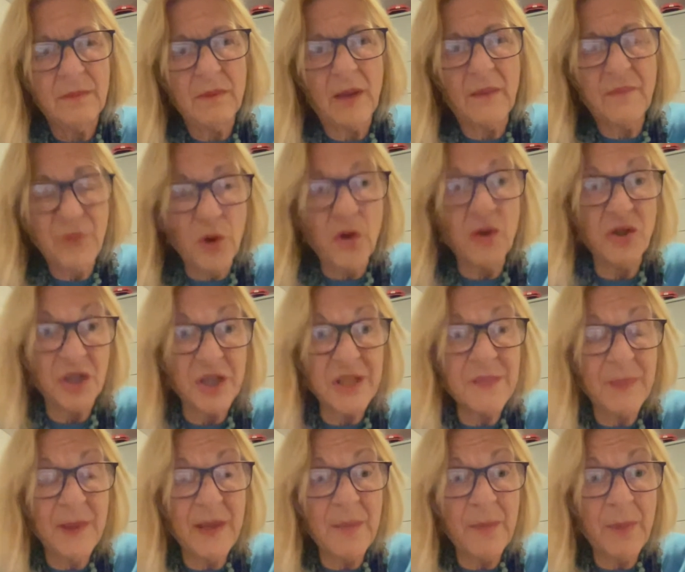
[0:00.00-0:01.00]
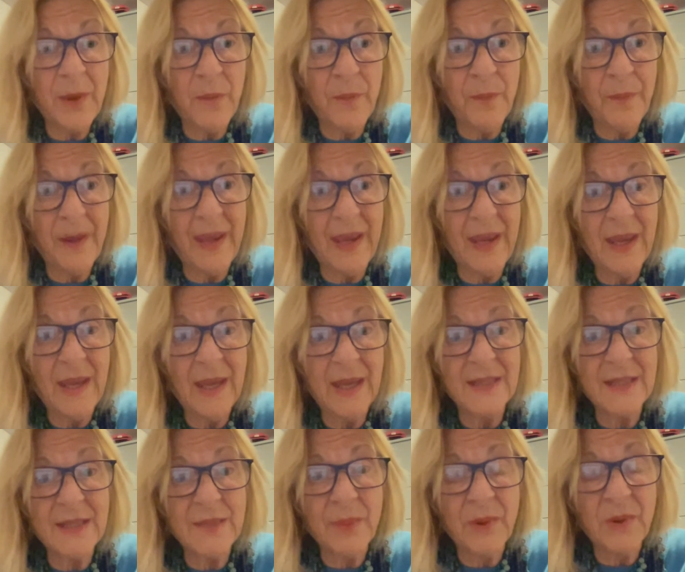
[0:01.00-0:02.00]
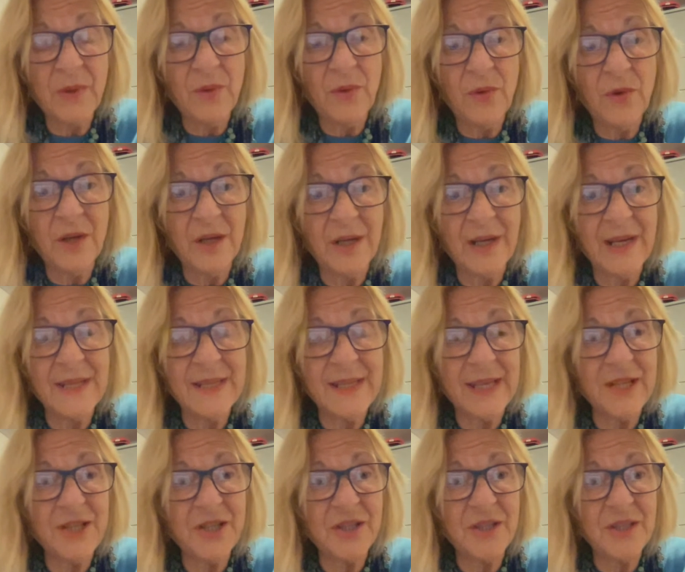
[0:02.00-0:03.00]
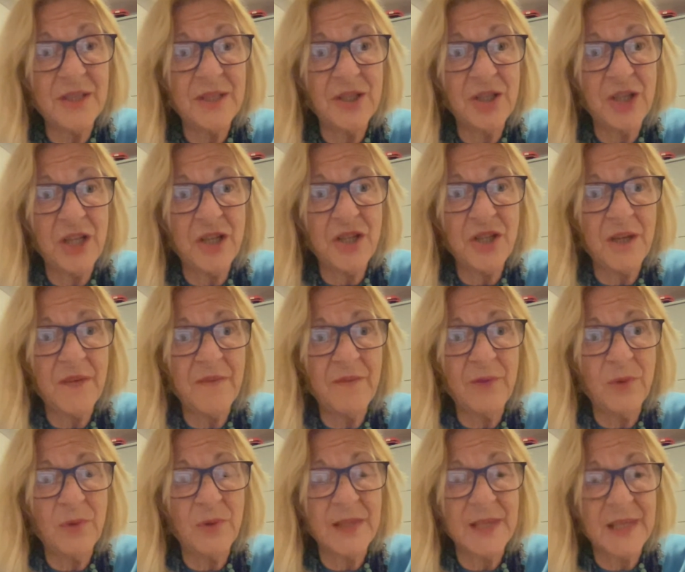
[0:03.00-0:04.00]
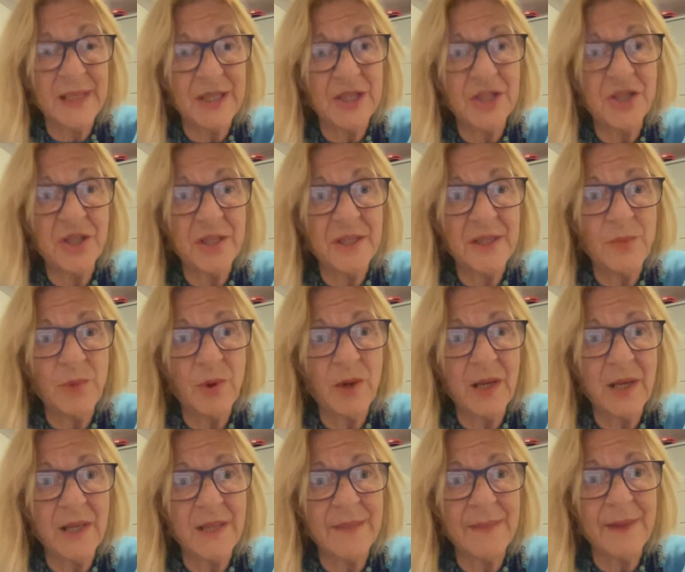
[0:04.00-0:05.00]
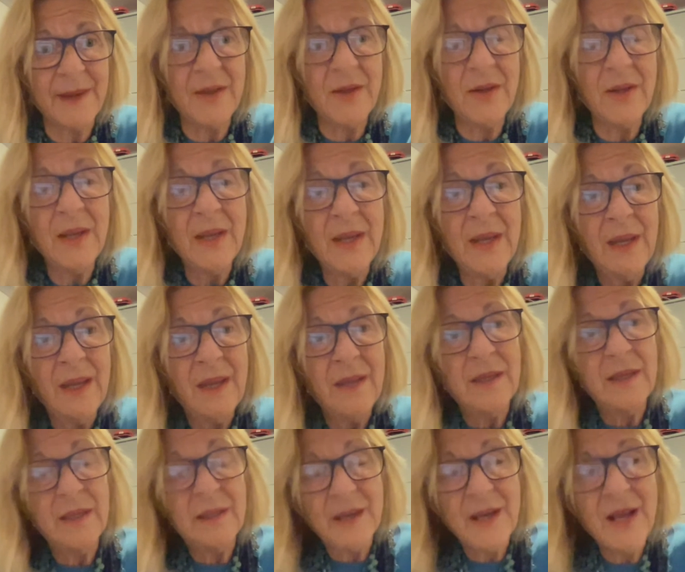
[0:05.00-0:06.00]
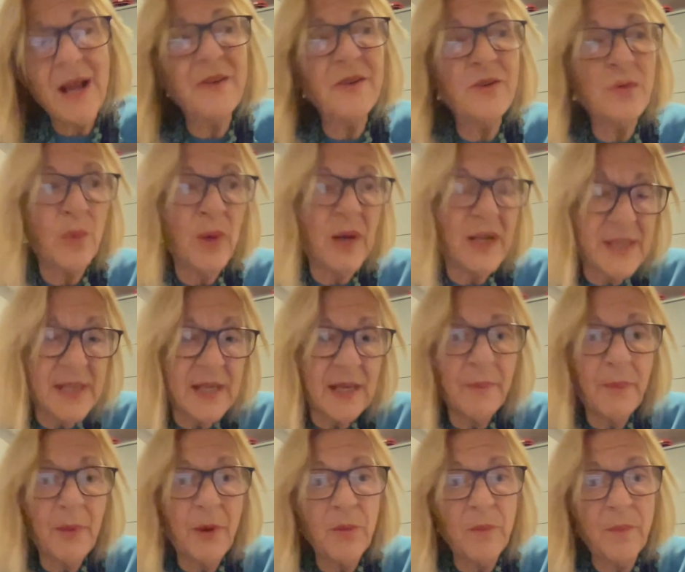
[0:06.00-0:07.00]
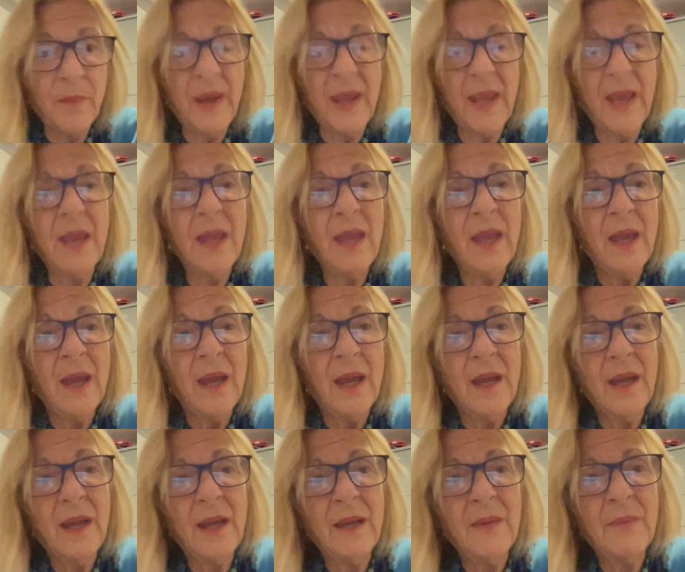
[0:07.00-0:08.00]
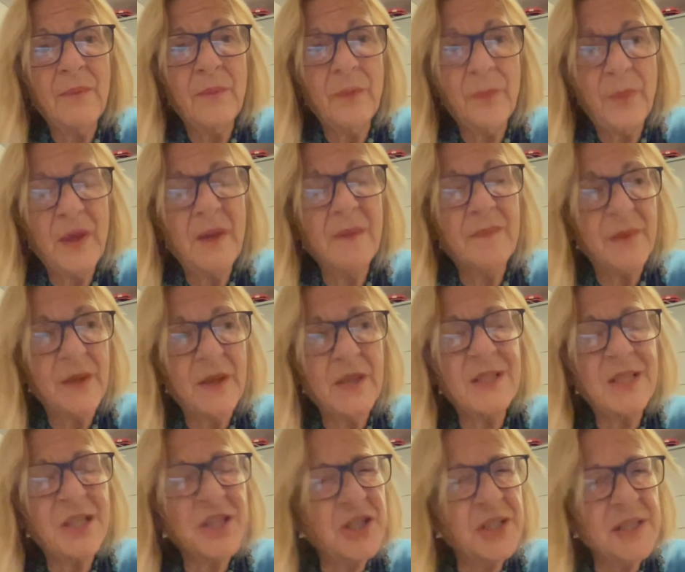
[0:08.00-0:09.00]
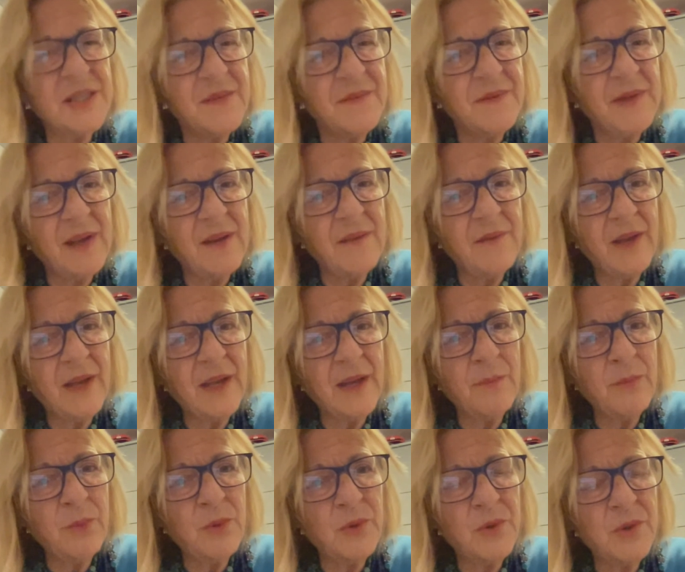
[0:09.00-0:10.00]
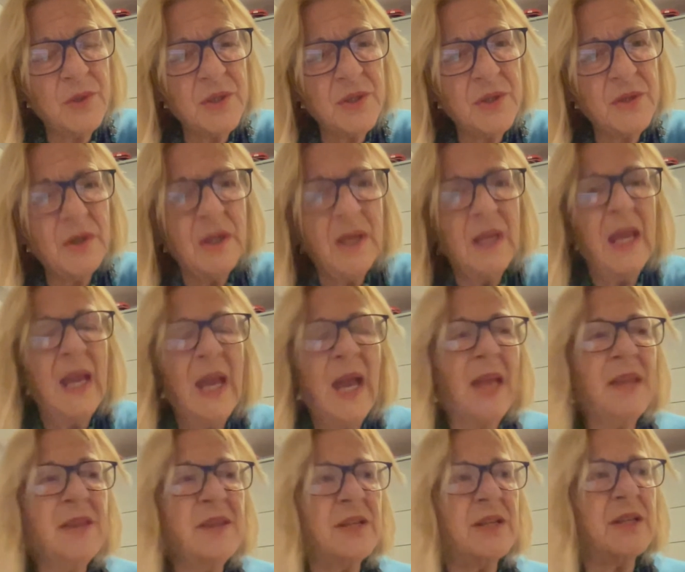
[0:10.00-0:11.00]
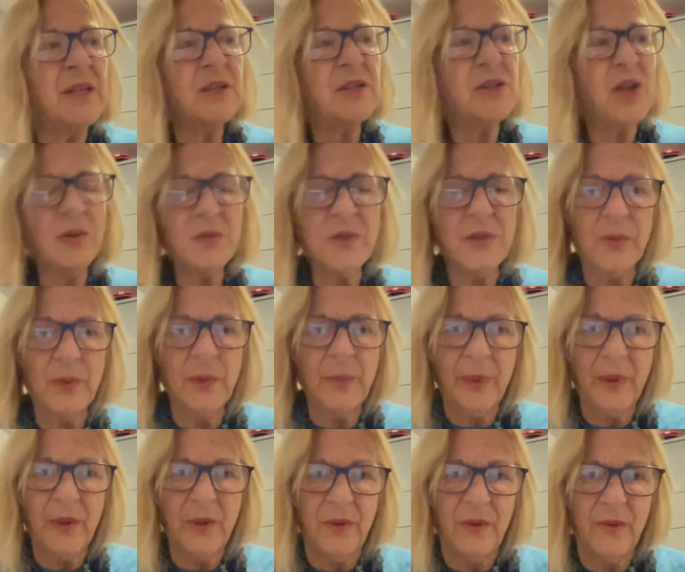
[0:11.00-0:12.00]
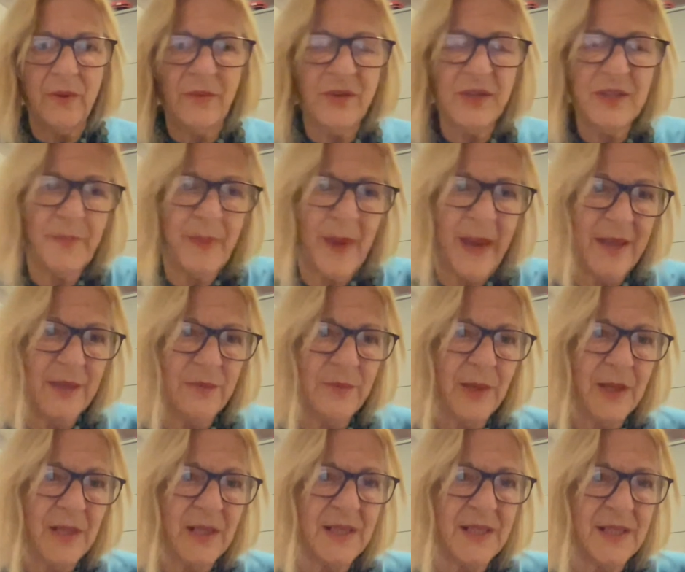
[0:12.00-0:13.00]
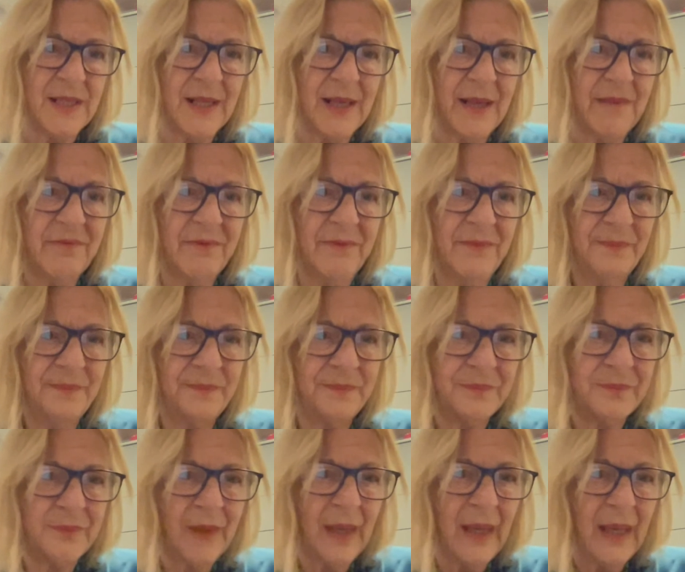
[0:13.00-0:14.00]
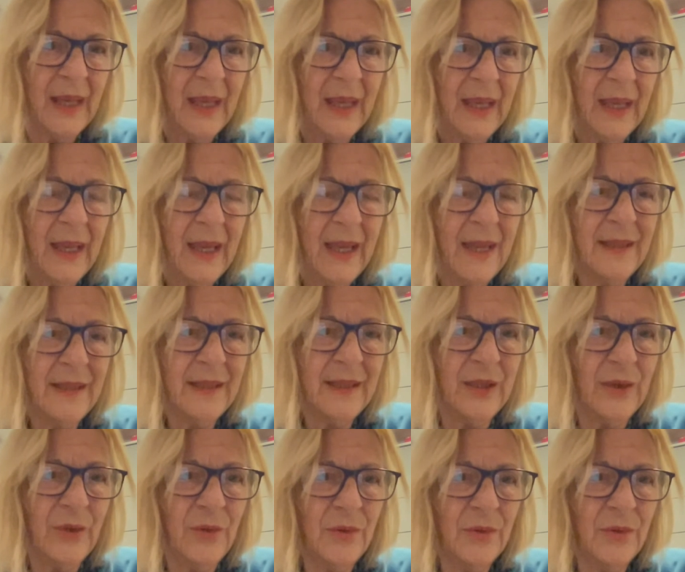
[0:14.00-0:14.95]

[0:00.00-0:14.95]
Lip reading: have not just been about pay. It's about organisations changing folks' conditions of work as well. The current ones are about pay, but conditions are very, very important too. And there's also about respect workers are given. And,